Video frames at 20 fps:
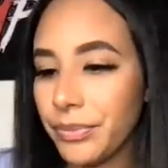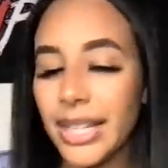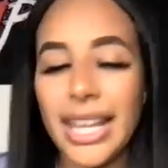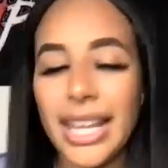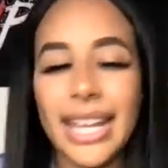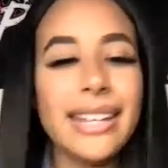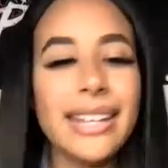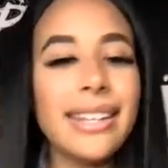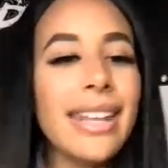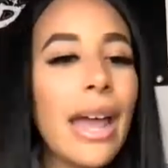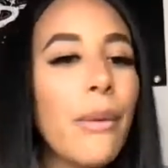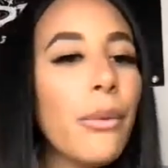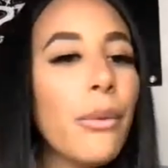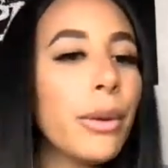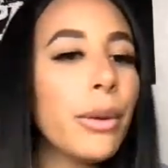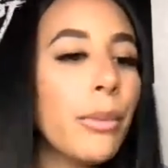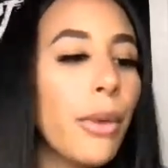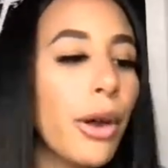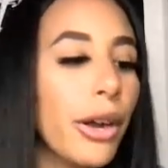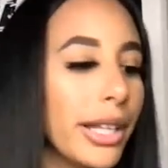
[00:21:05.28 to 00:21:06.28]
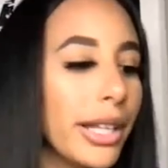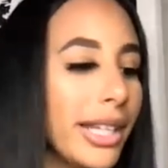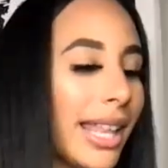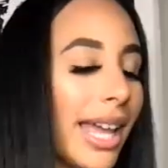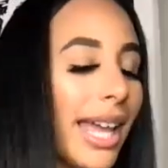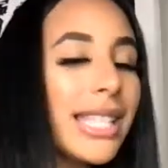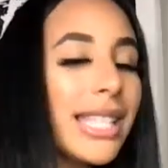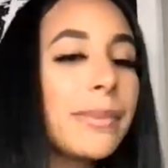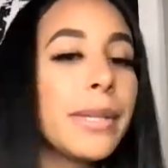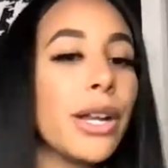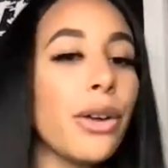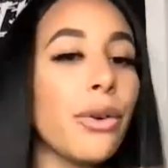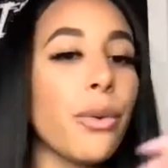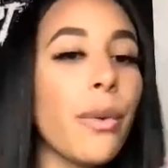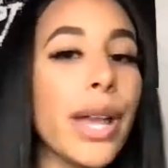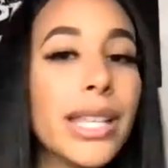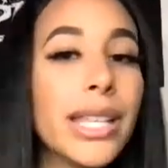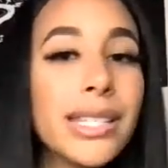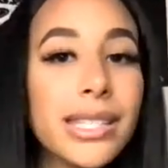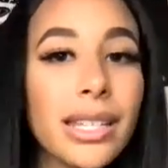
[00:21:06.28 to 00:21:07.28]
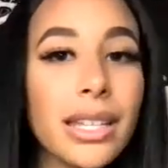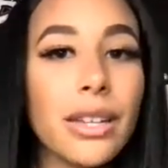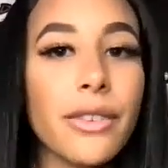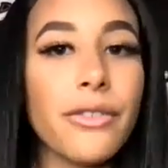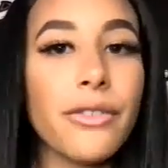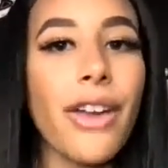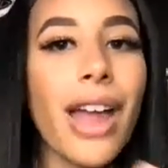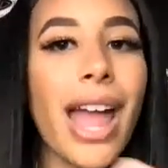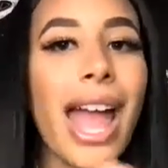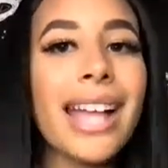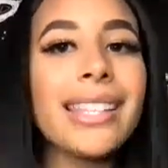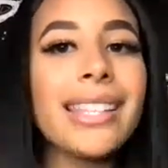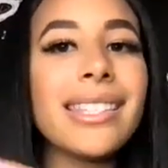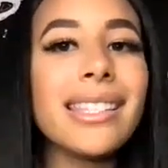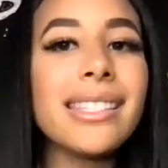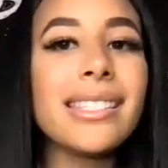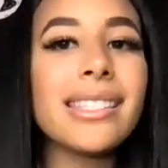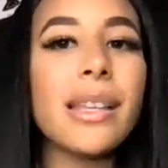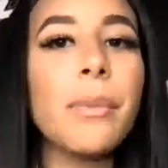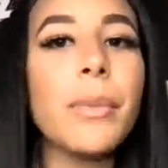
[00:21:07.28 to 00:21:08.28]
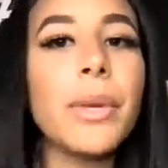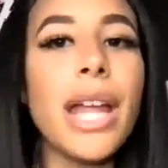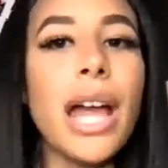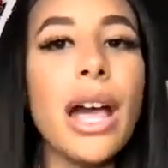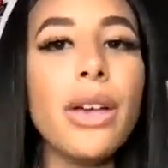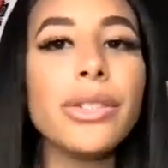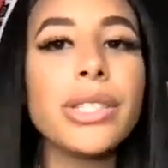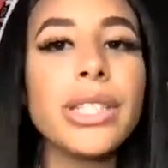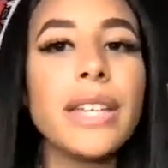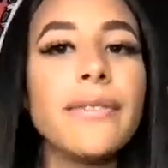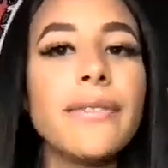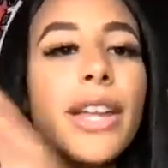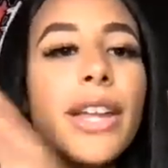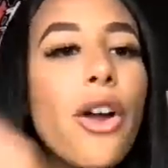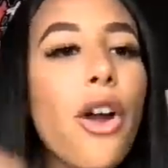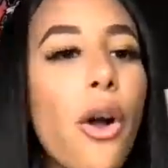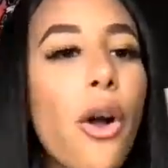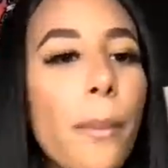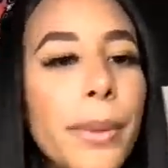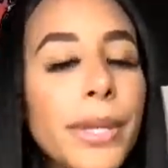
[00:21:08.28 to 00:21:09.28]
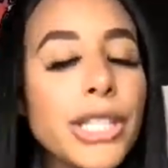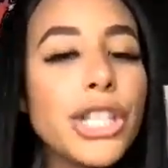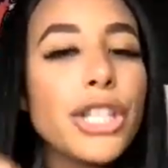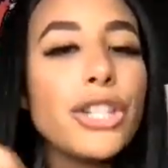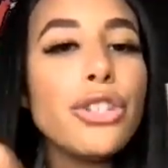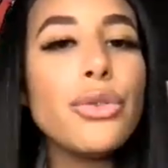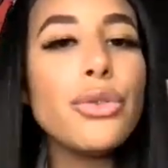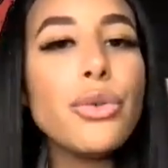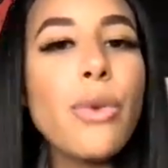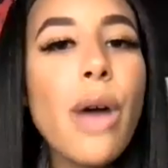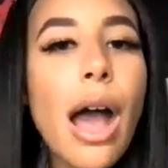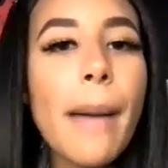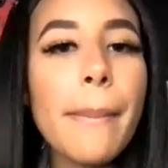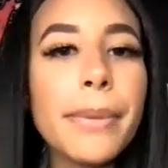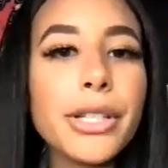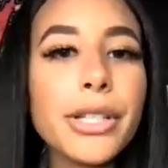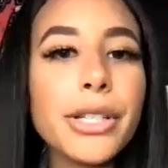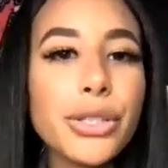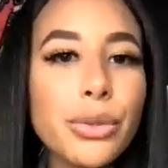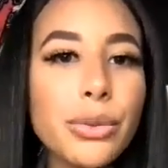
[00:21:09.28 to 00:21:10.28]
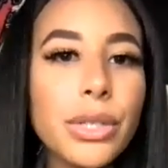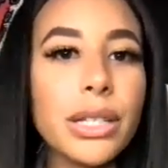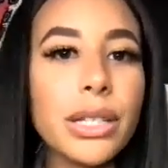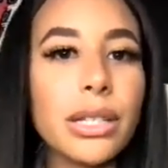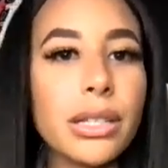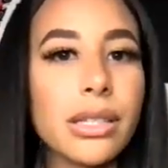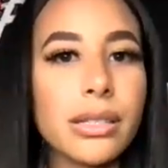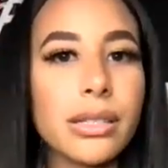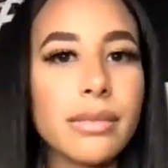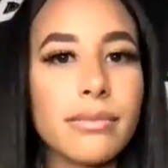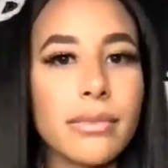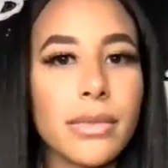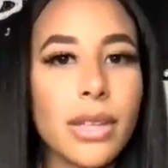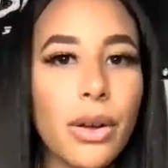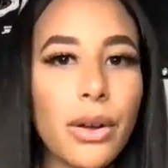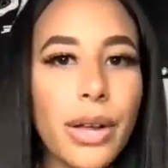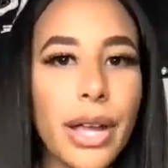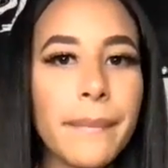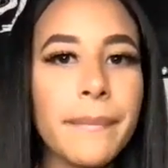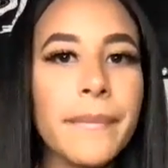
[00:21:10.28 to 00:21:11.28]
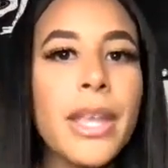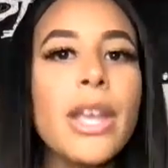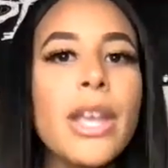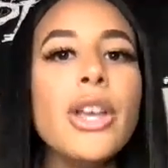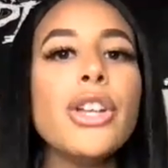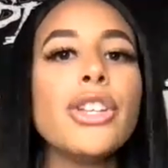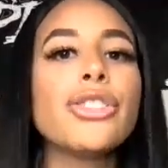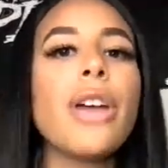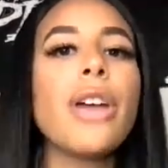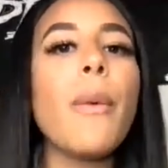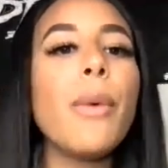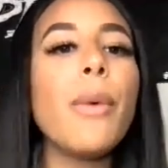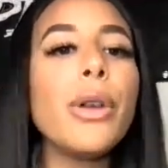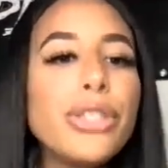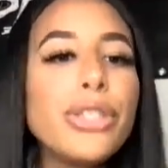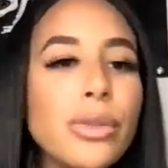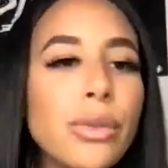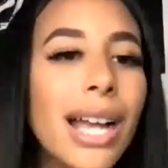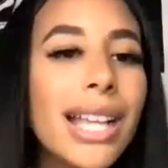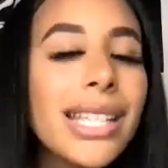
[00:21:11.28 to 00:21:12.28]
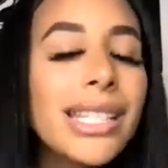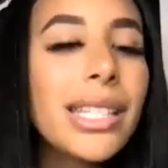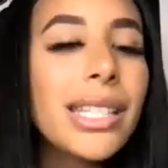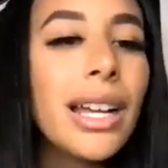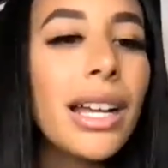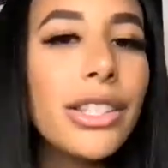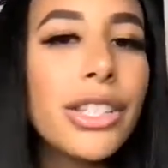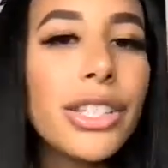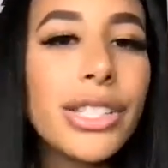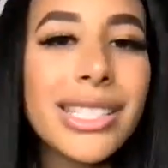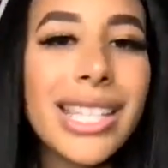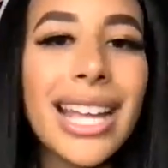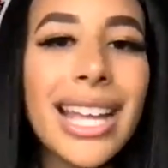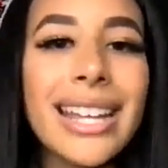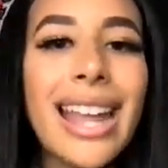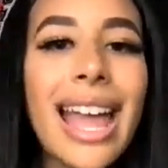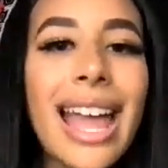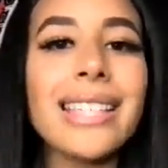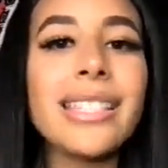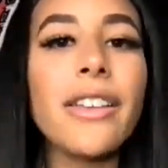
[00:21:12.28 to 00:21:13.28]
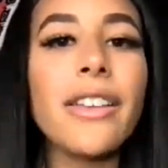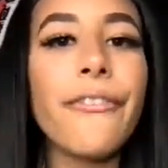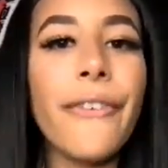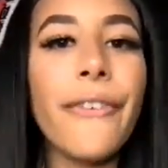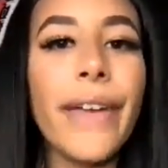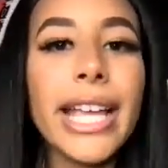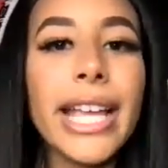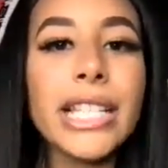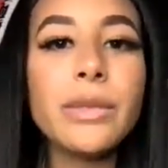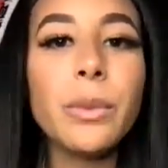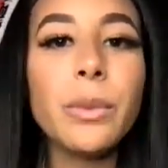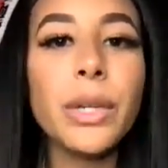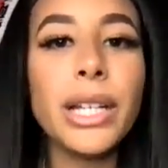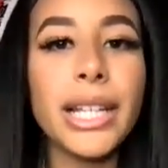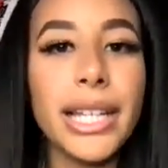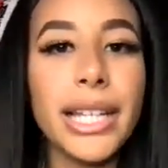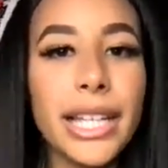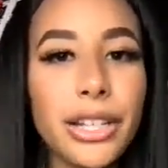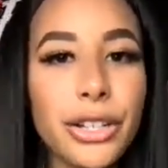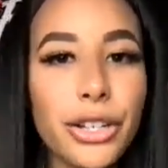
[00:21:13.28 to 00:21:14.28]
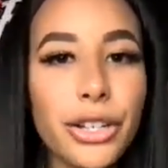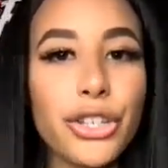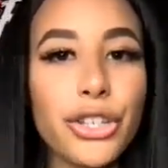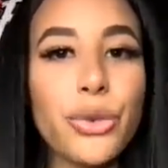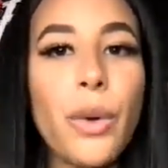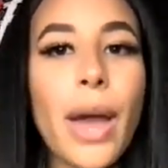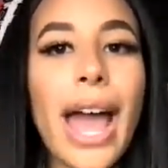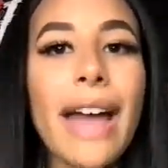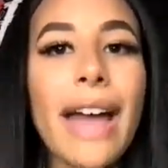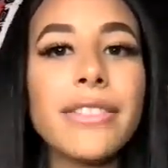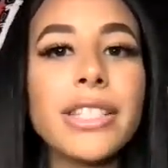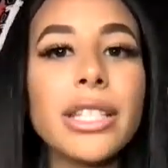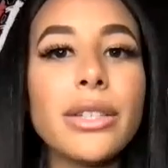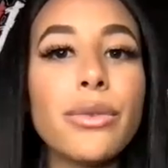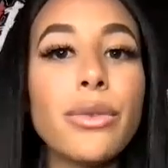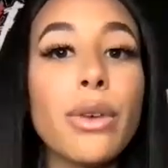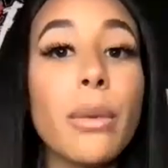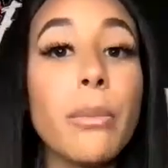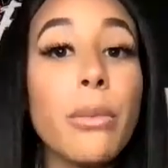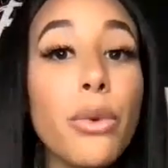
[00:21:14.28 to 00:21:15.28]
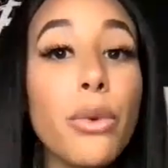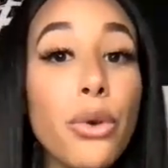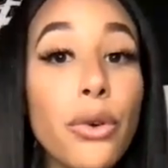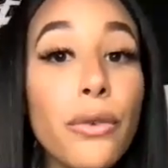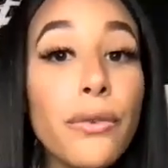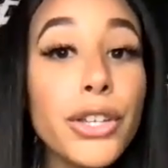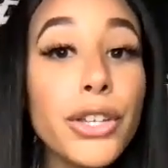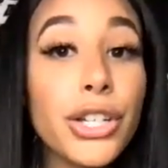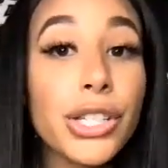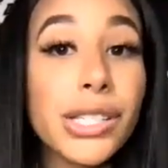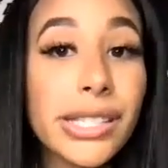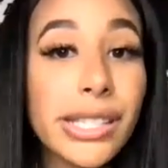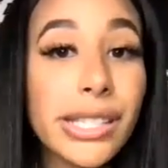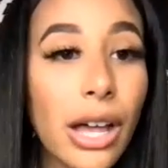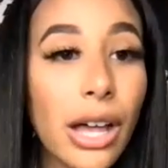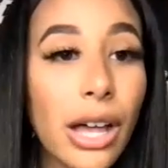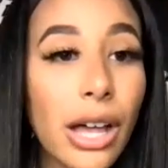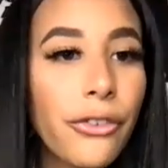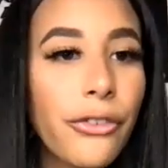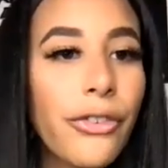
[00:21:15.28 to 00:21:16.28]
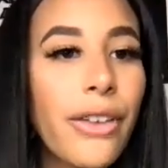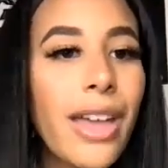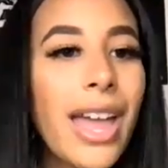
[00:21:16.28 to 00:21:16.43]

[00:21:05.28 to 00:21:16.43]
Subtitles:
in network marketing that has been arrested for asking someone else if they're open to new opportunities. Okay, so I want you guys to understand, as a phase one leader, you have to remove yourself